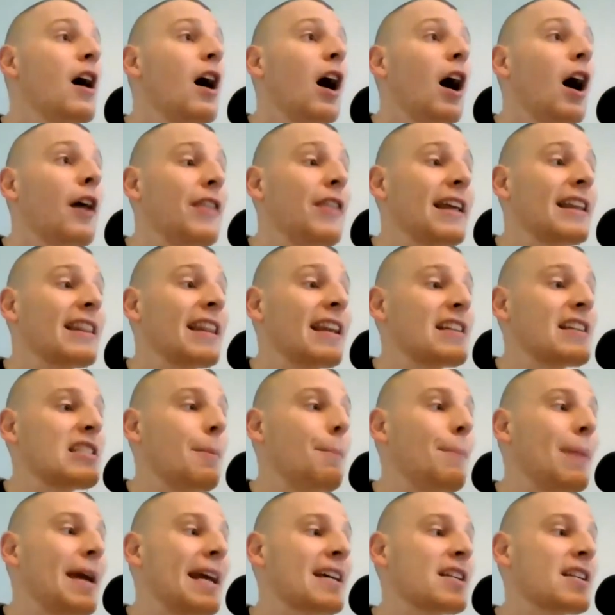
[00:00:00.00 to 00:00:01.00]
I think that is the
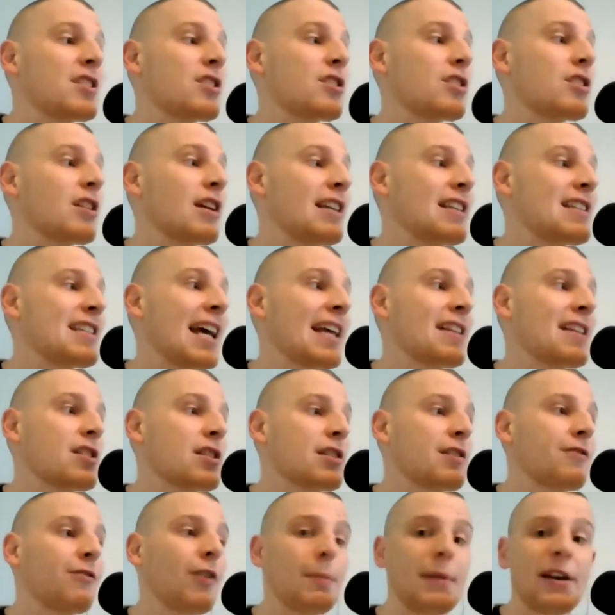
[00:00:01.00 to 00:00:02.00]
biggest
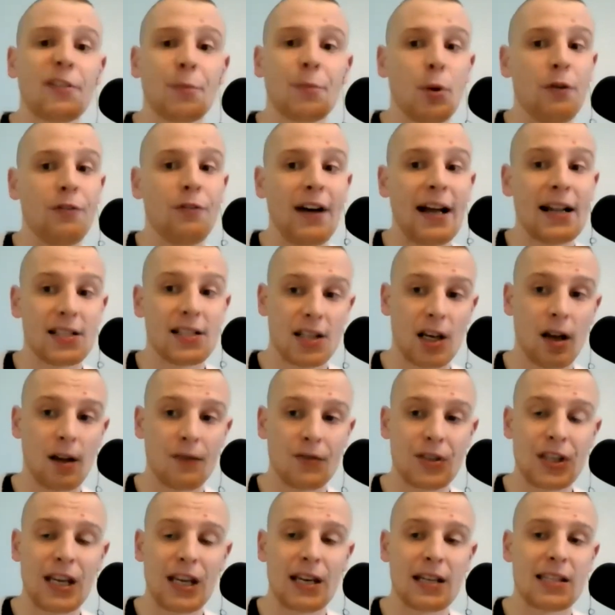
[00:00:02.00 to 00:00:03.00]
consensus from Liverpool fans that I've
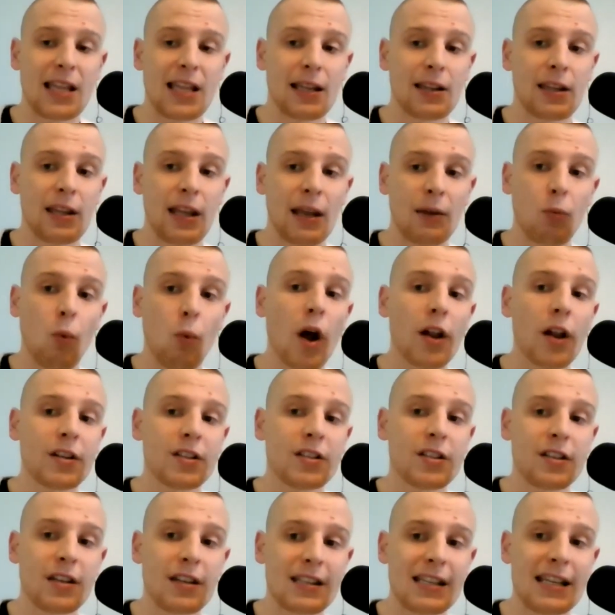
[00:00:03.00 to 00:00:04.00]
seen, is that they want
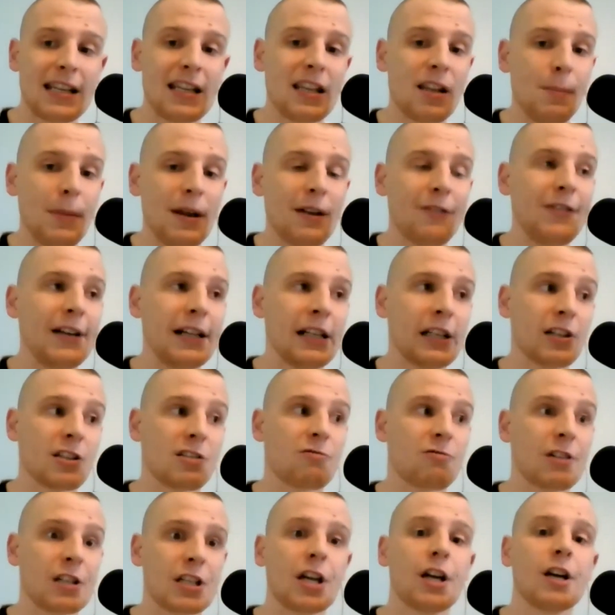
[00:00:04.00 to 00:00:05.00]
to see the midfielders
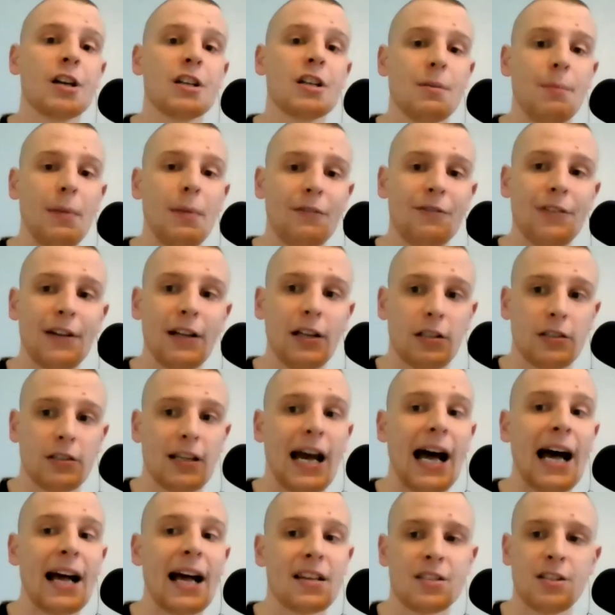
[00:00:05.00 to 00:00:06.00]
return to midfield
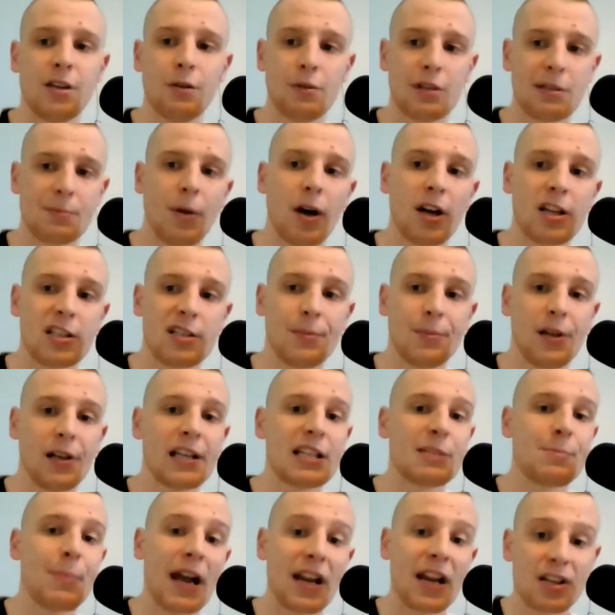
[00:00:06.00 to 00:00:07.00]
as soon as possible,
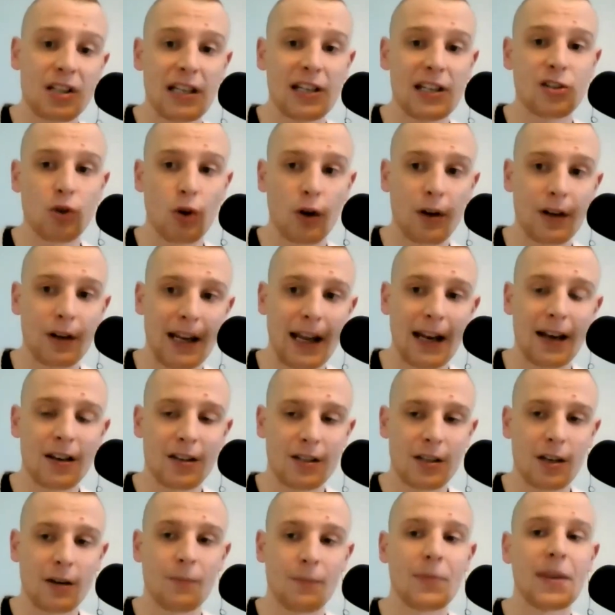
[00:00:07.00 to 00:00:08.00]
especially Jordan
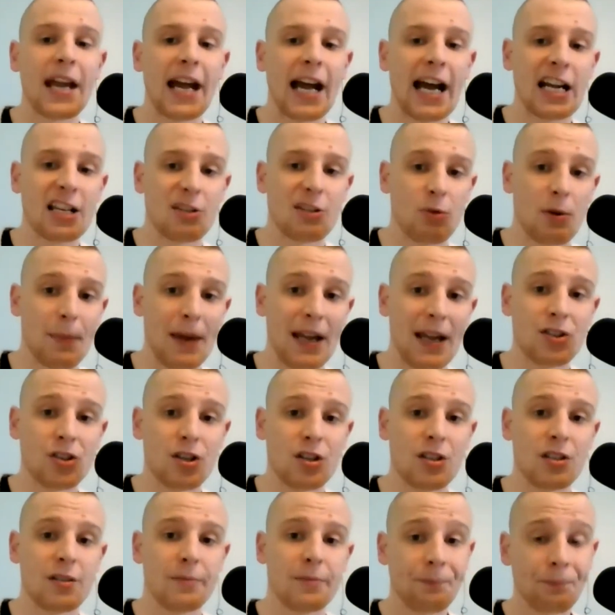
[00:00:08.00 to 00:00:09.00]
Henderson, as we
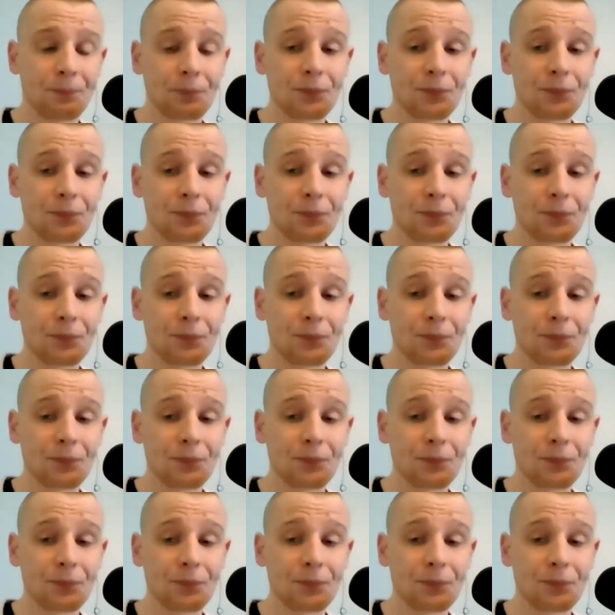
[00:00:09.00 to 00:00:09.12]
mentioned.